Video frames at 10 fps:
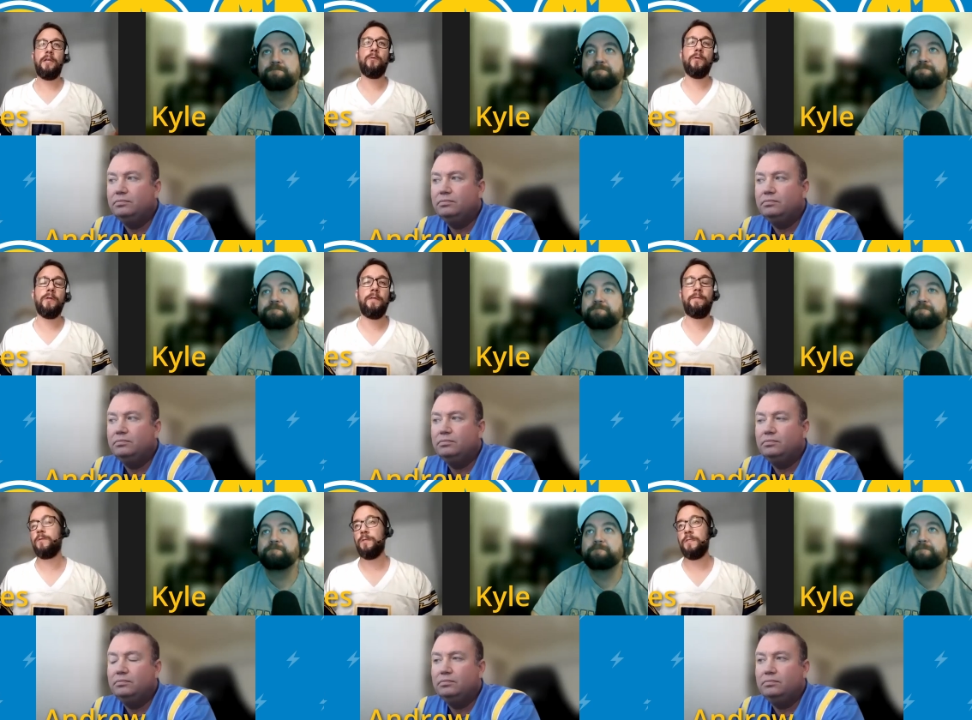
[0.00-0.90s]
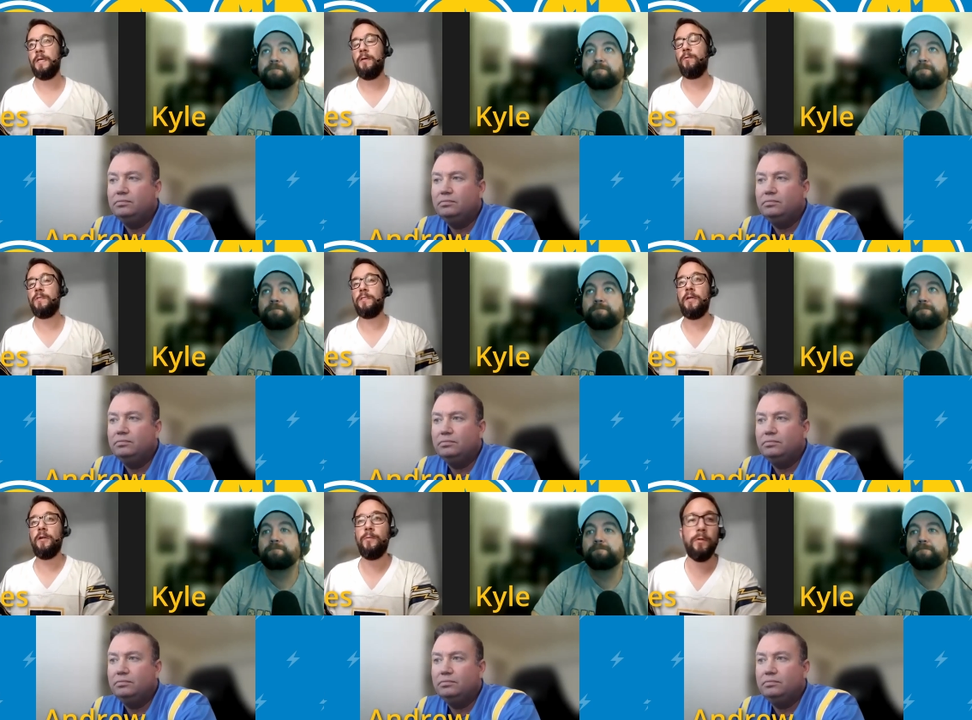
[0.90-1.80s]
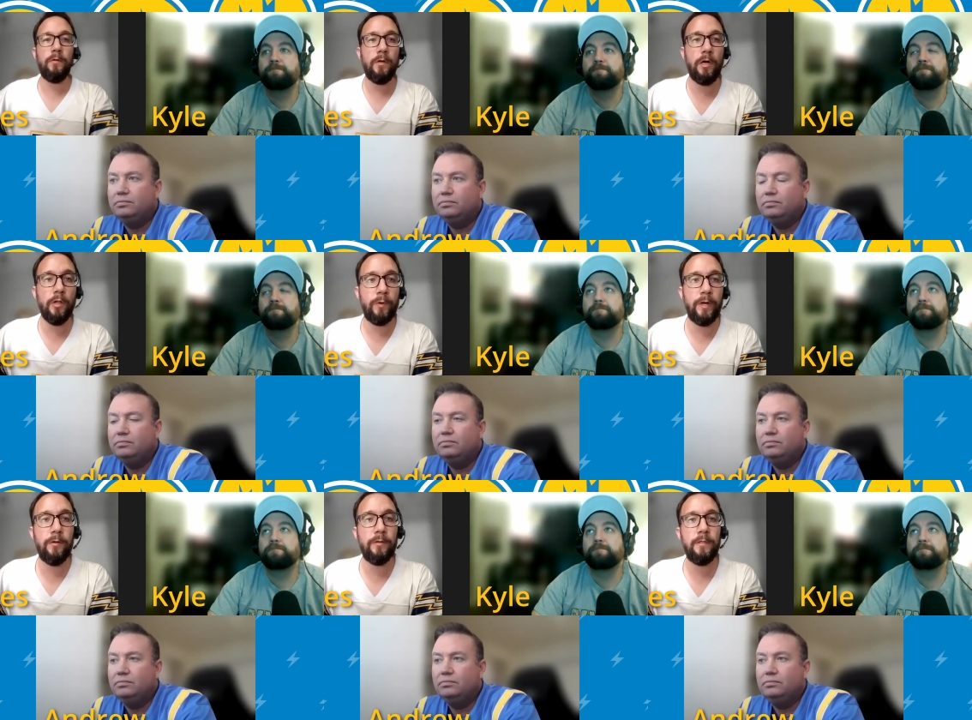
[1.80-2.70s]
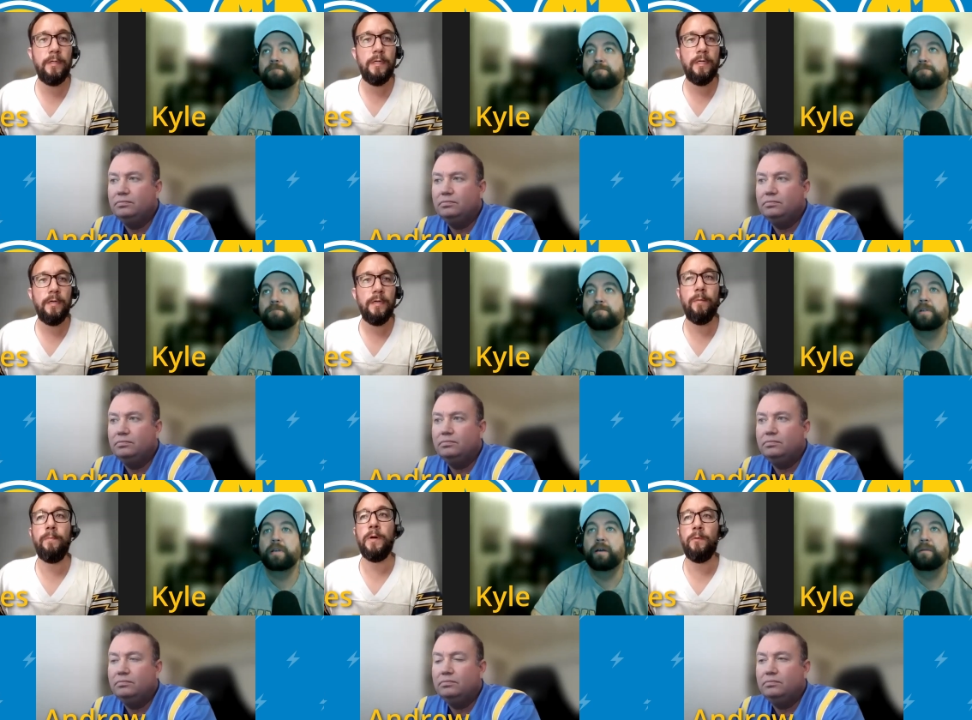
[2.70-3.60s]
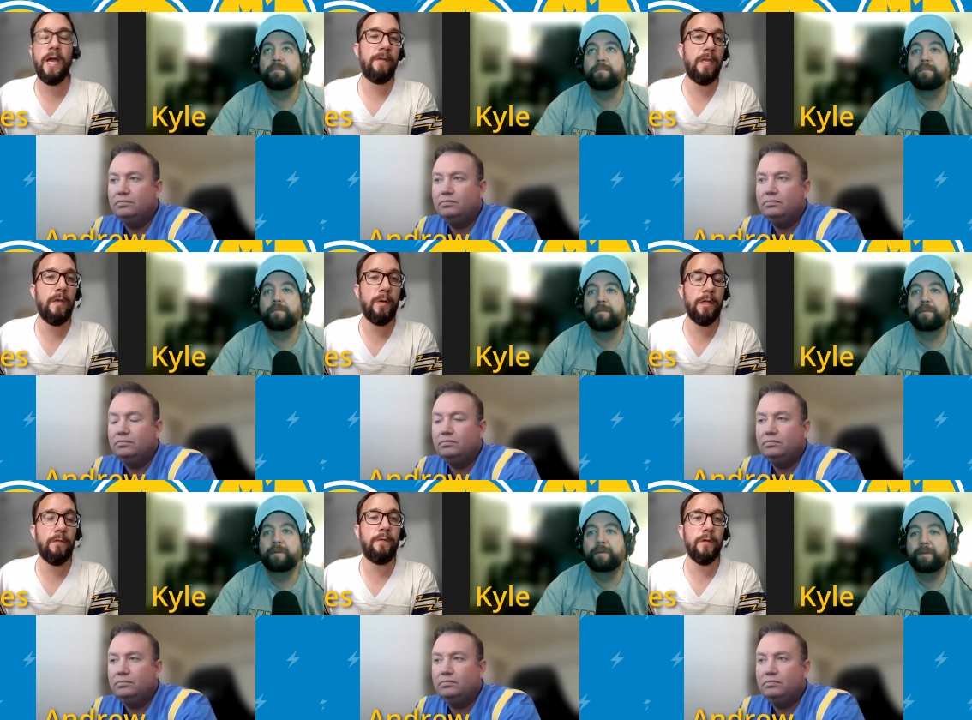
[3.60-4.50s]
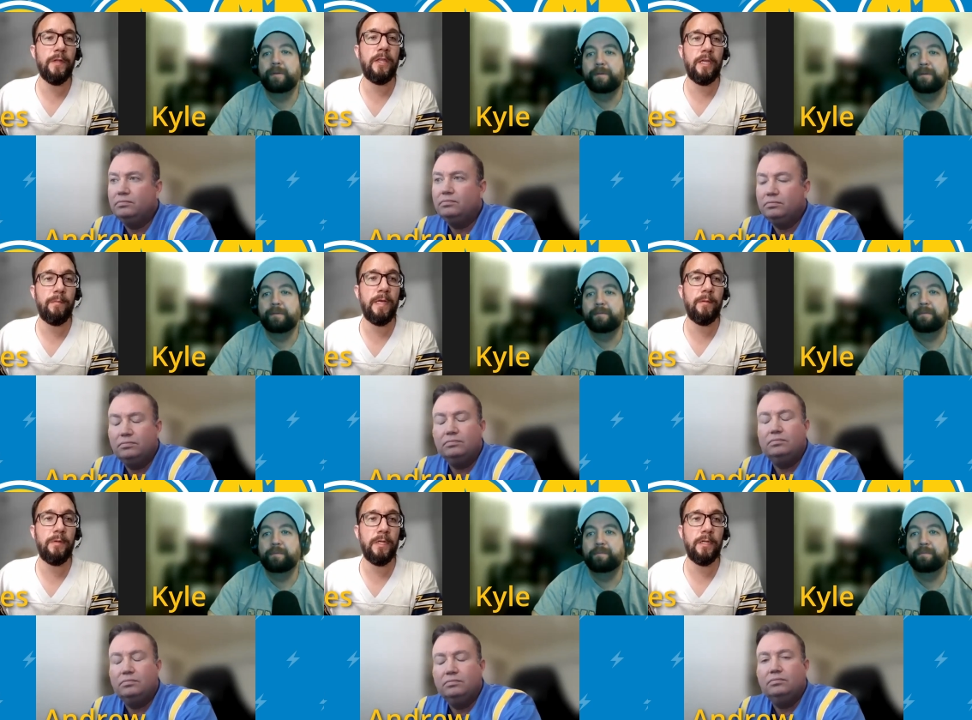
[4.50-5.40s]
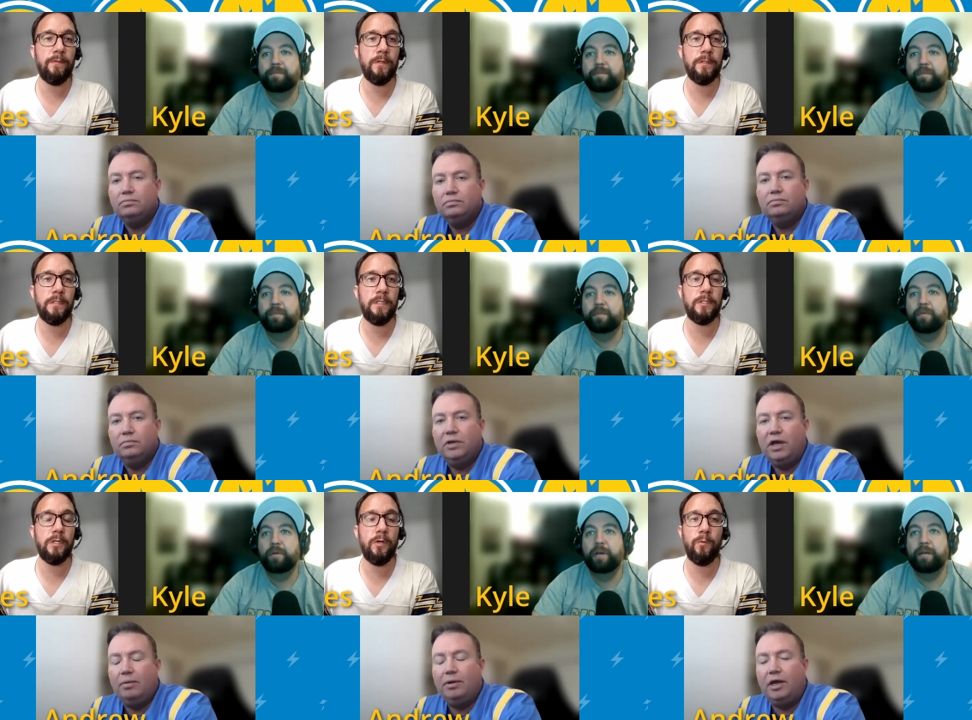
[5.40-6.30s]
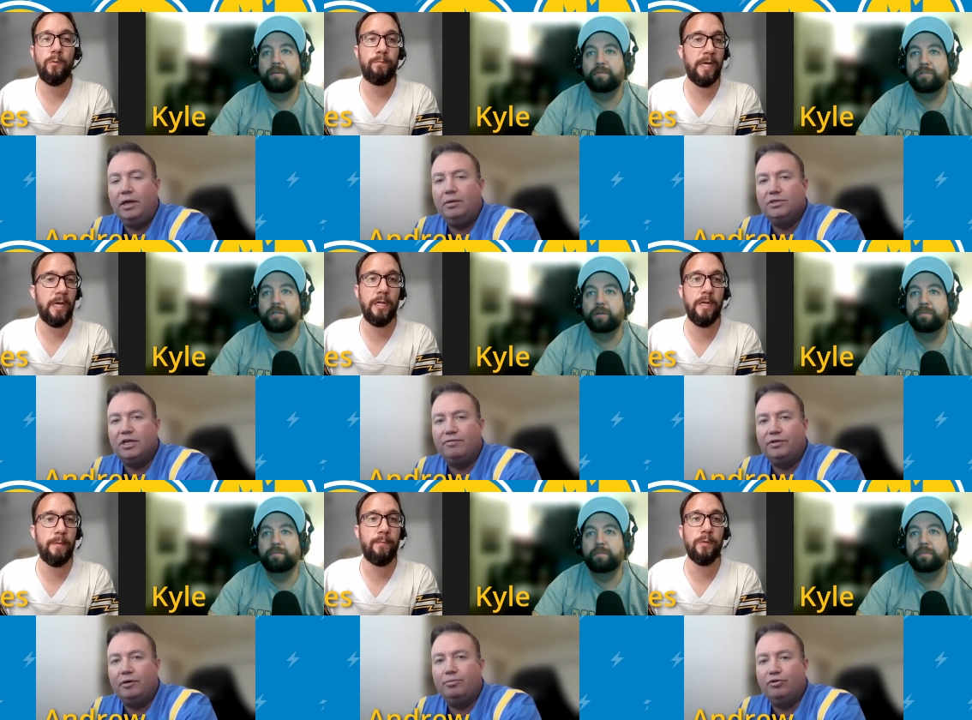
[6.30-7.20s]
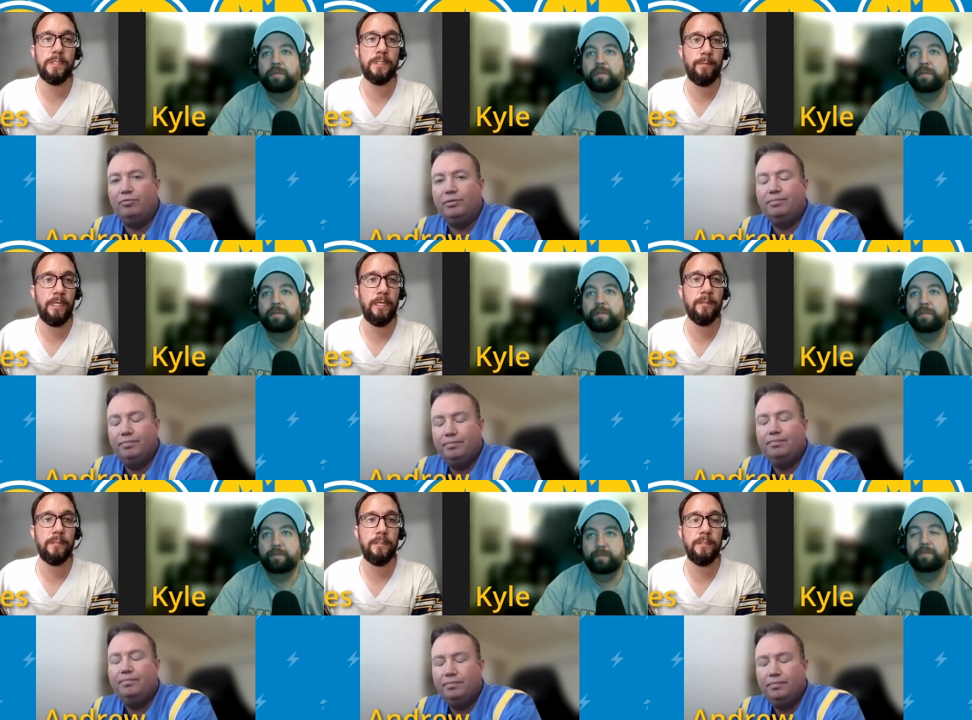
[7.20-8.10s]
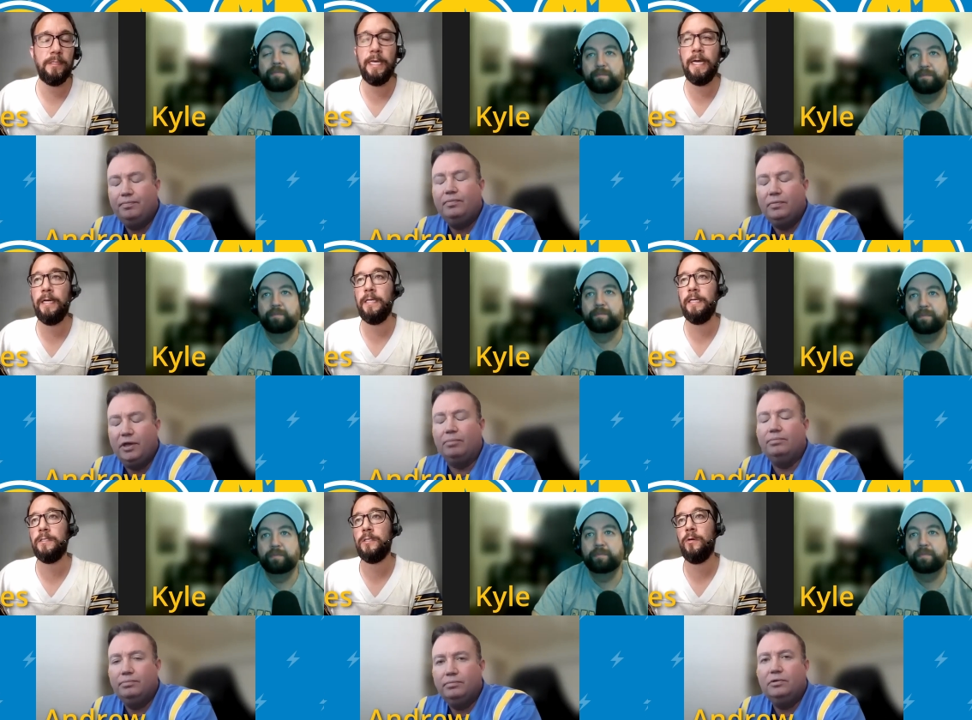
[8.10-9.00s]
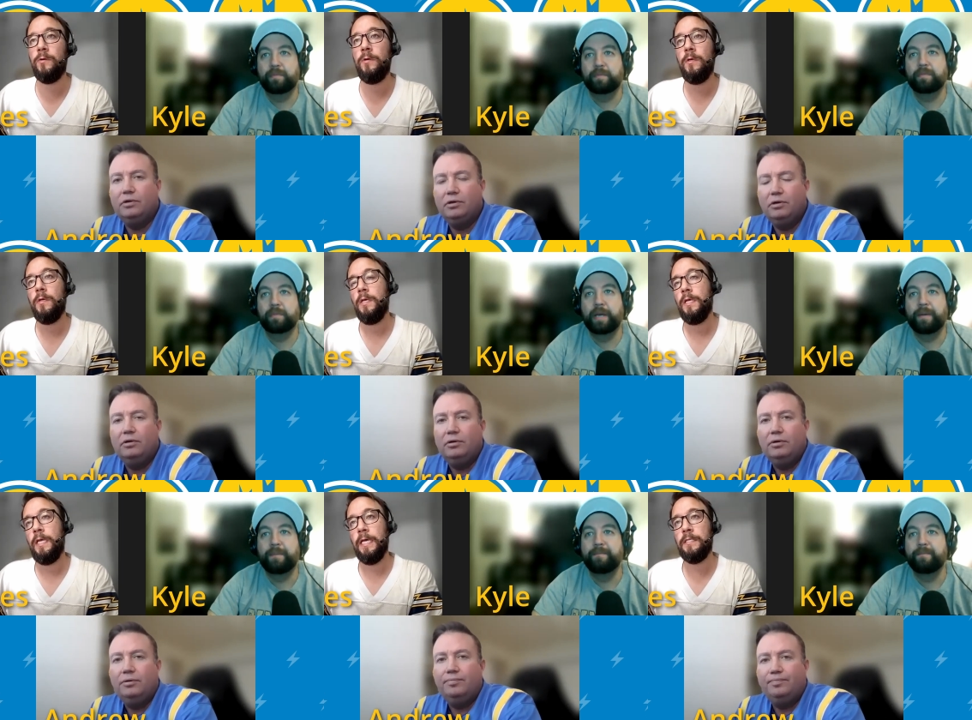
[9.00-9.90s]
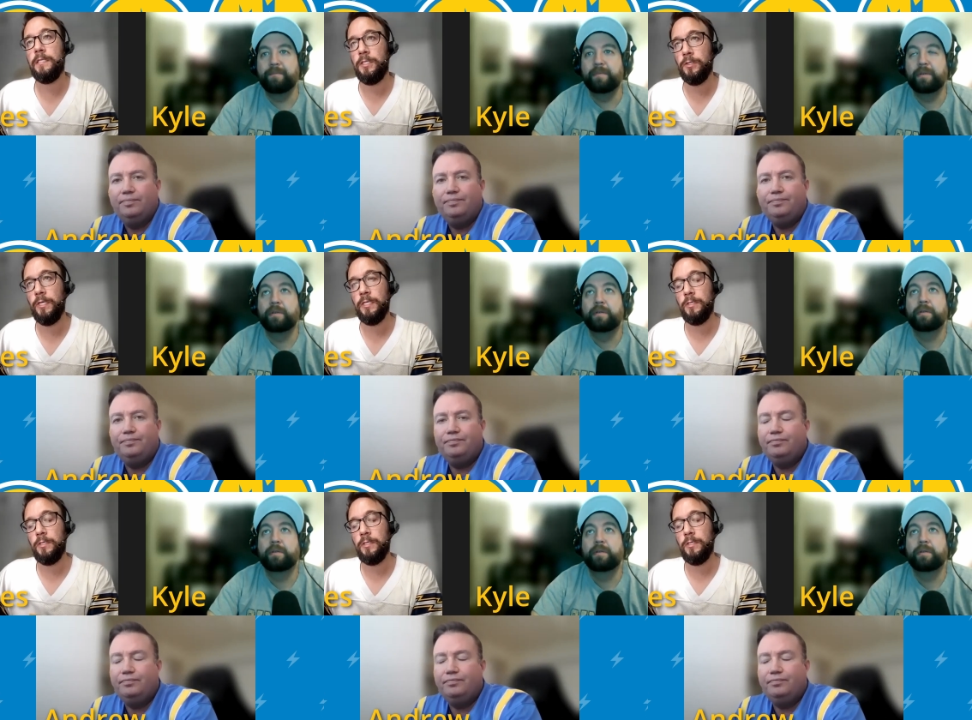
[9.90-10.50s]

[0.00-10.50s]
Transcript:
Speaker 1: think our run defense, which it was terrible all around, yeah. but having him on the field, I think made a big difference.
Speaker 2: Yeah, and so pair him up with
Speaker 1: somebody else. Yeah. yeah. And so yeah, he had his injury